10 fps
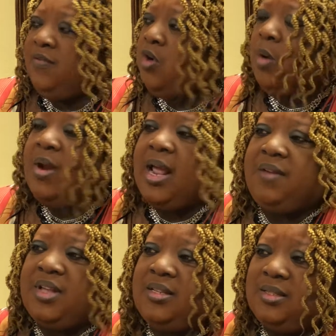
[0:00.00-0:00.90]
And you already
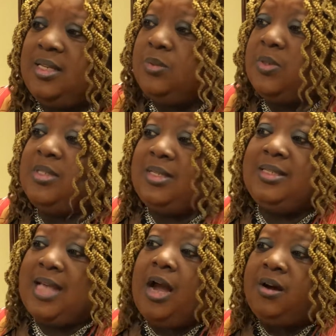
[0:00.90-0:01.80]
have that. This was a
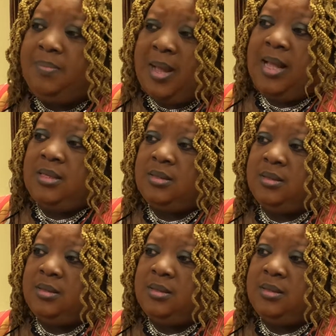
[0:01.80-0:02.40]
desire of mine.